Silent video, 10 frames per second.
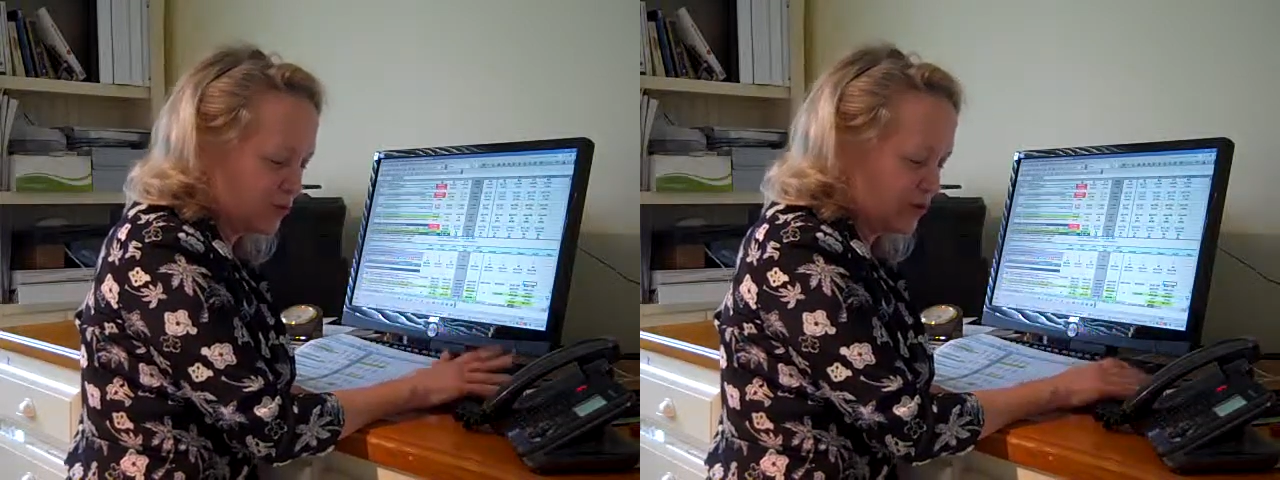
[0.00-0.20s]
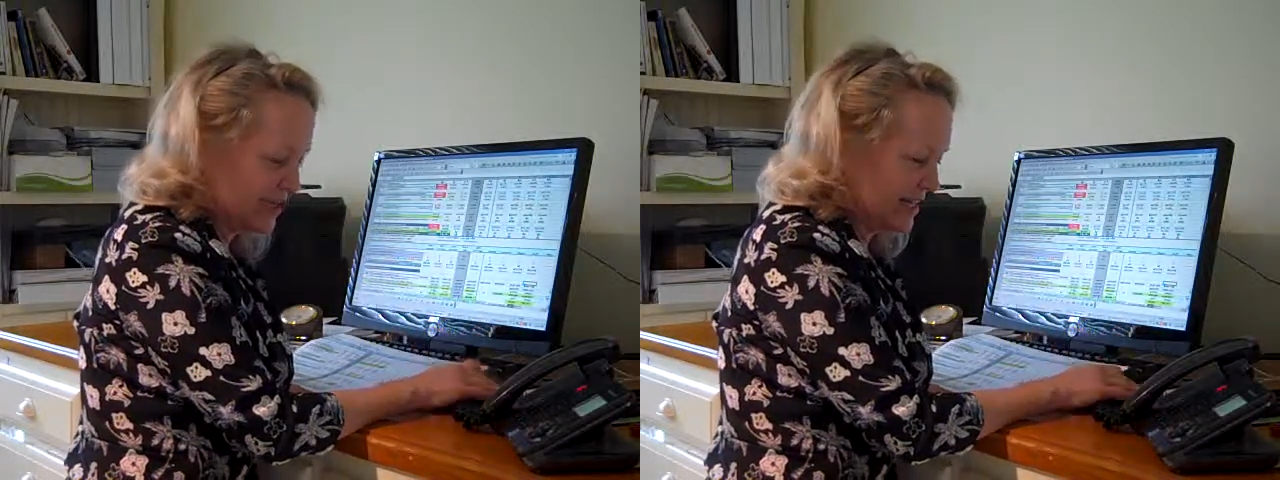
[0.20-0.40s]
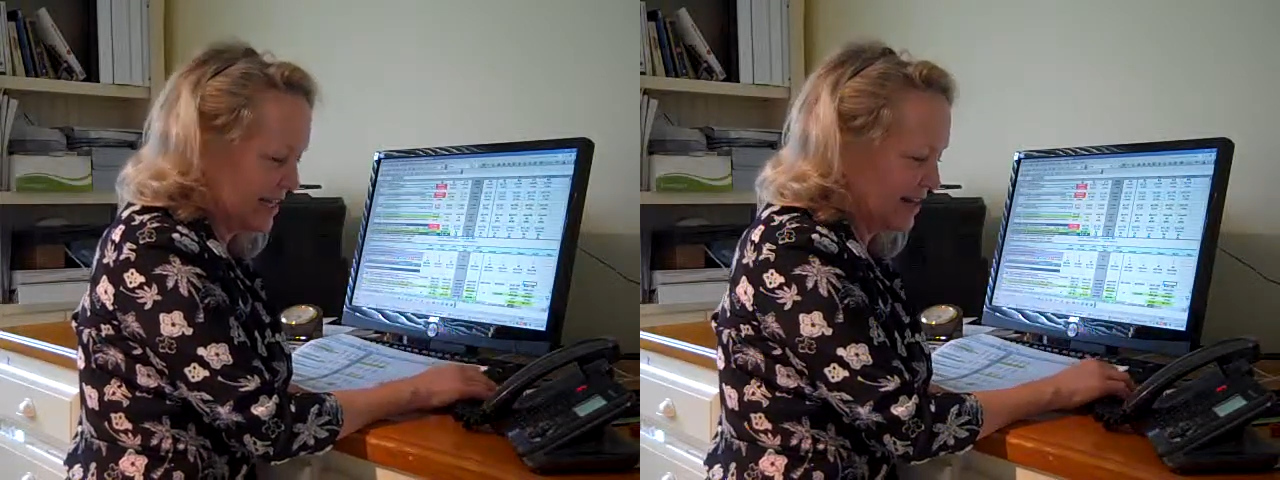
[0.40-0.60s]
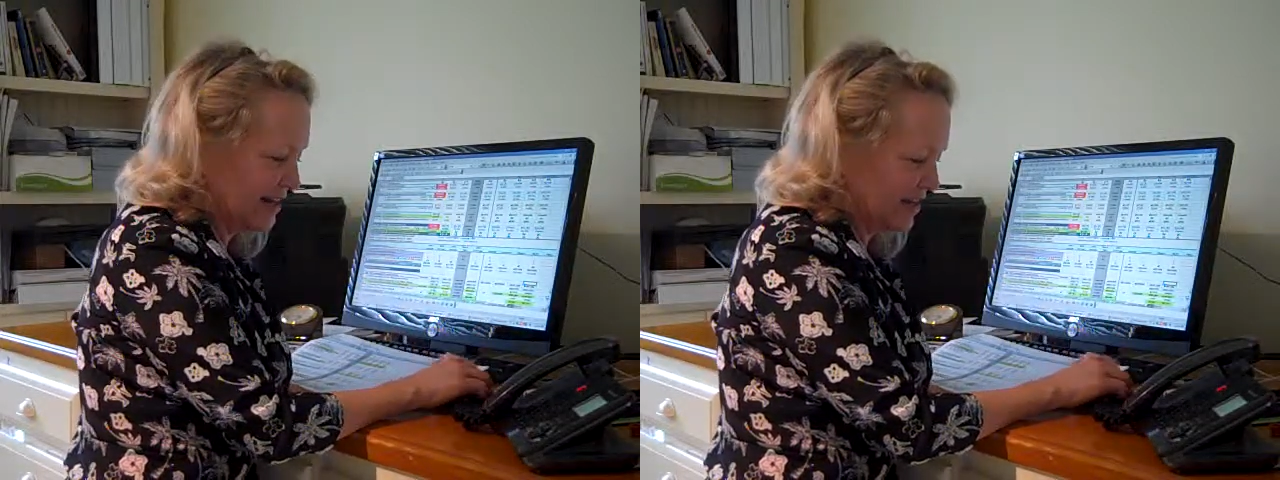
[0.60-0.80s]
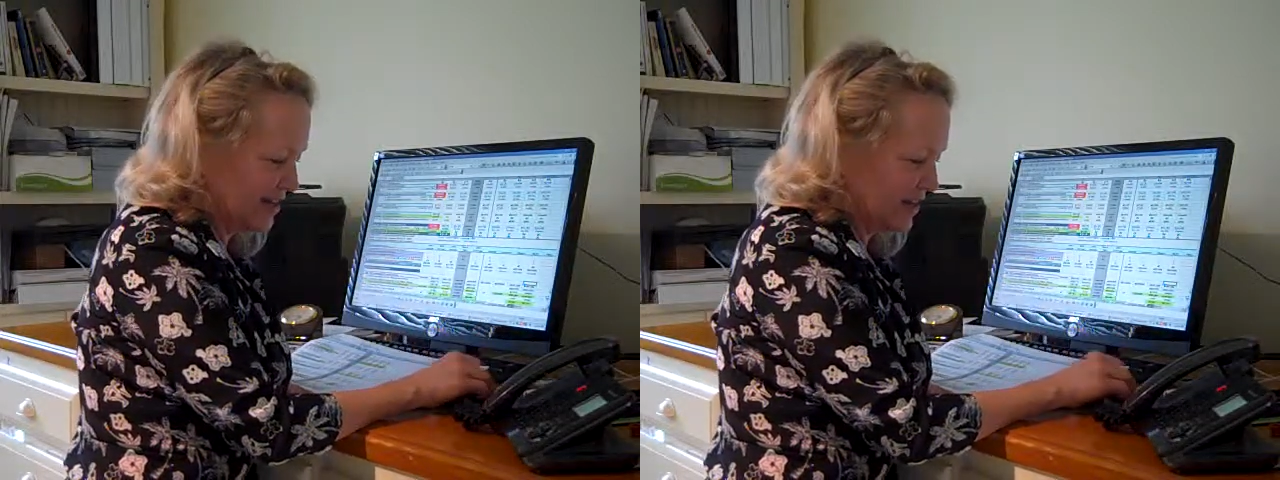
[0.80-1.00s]
work to be done
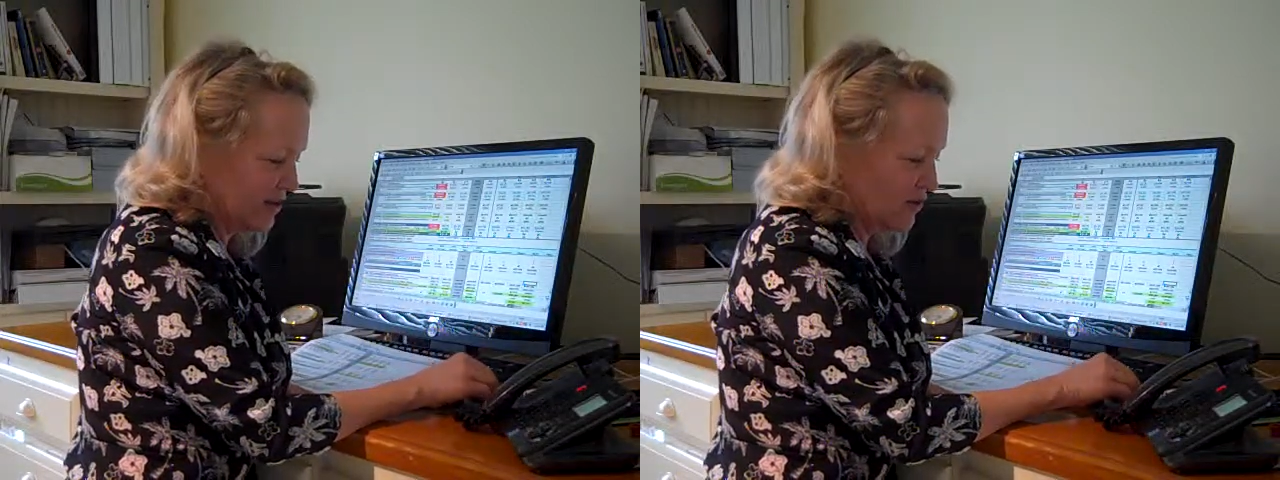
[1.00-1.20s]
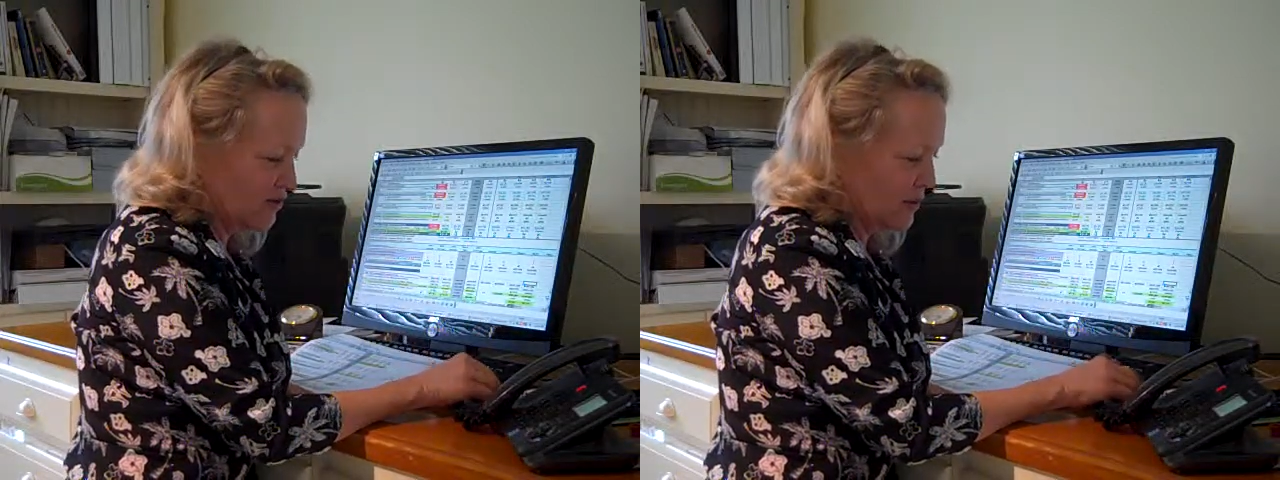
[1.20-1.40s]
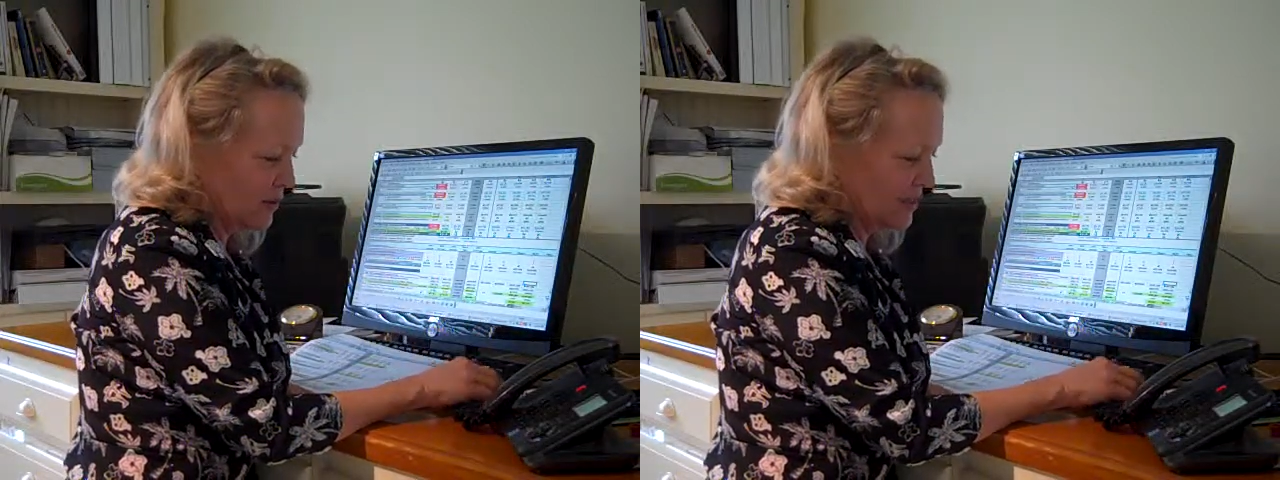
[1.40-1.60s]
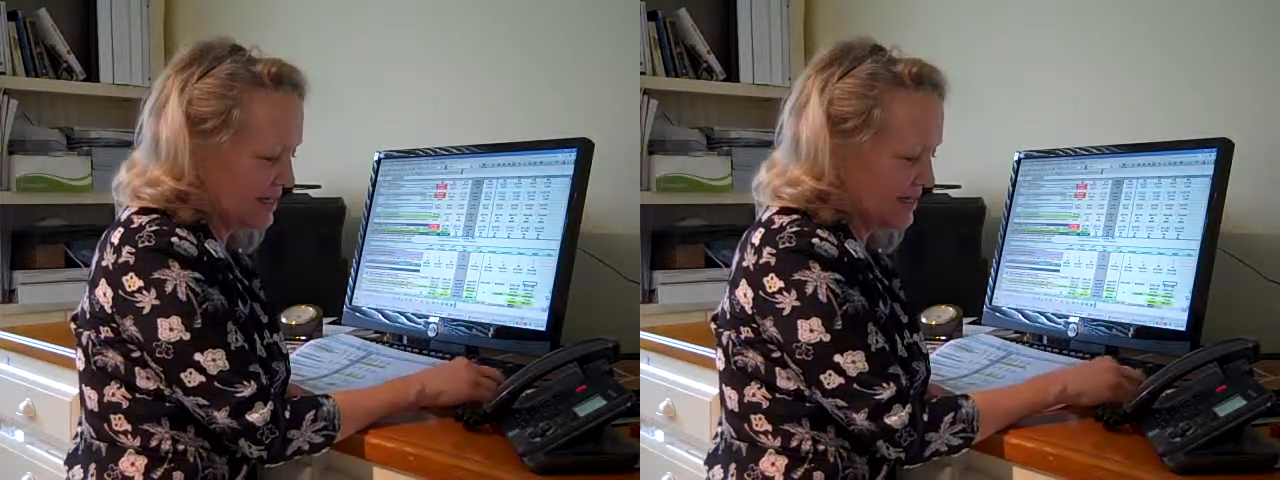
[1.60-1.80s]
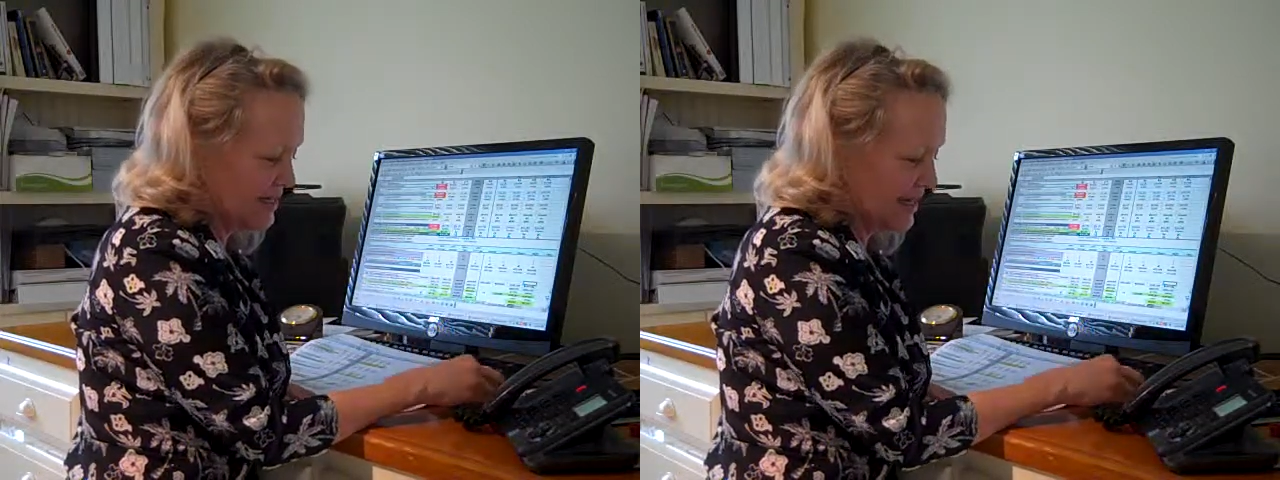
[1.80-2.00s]
on the vehicle, so when we
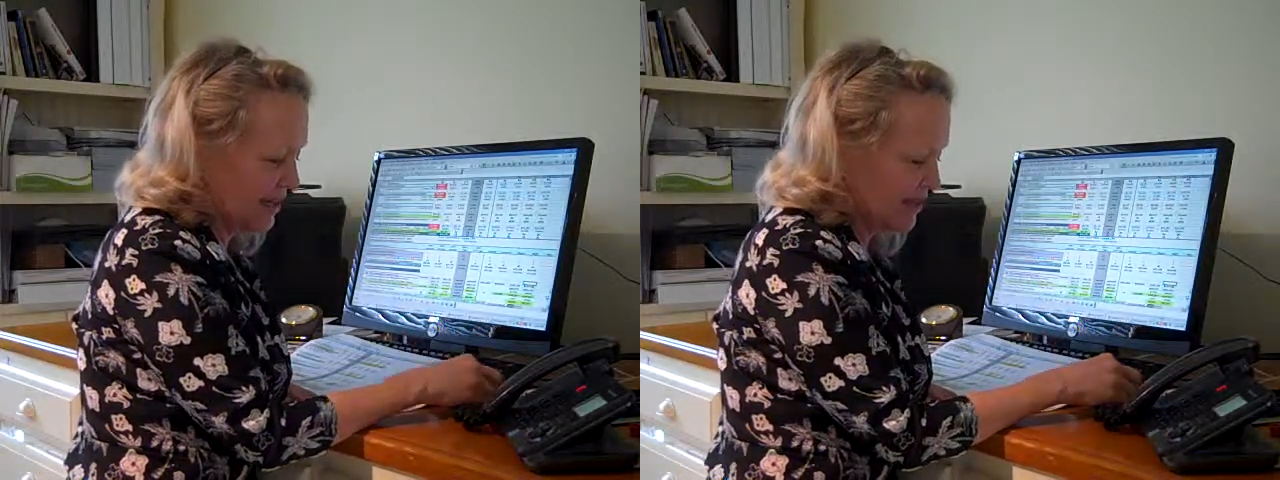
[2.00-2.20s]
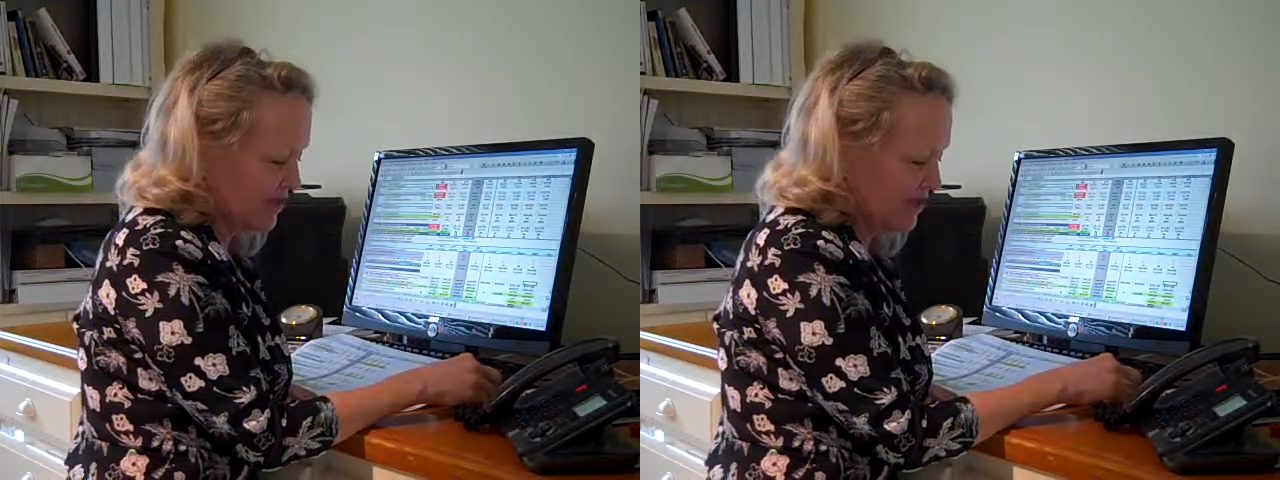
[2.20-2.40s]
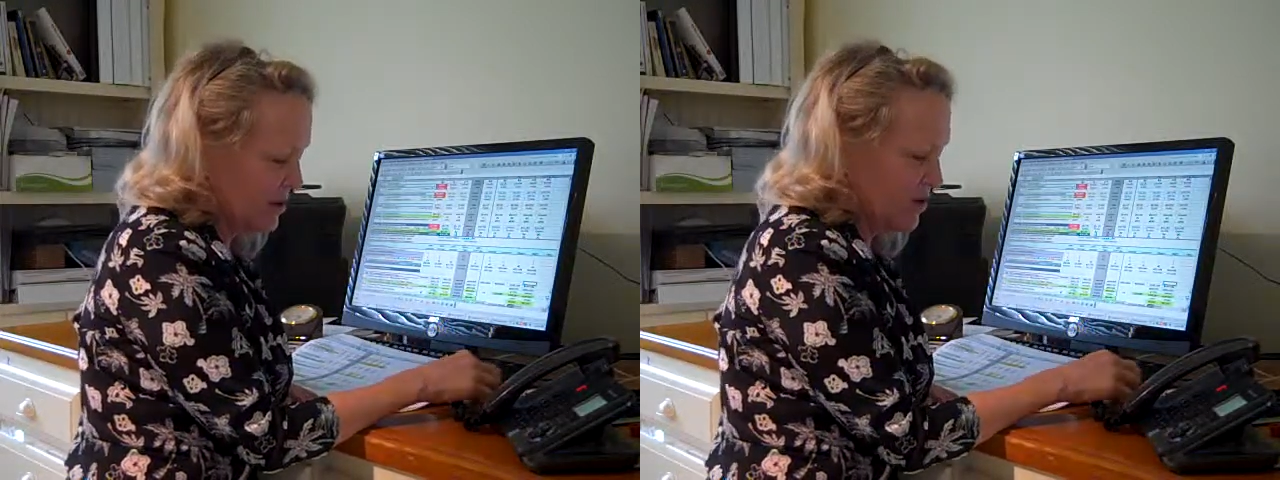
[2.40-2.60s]
went to sell it,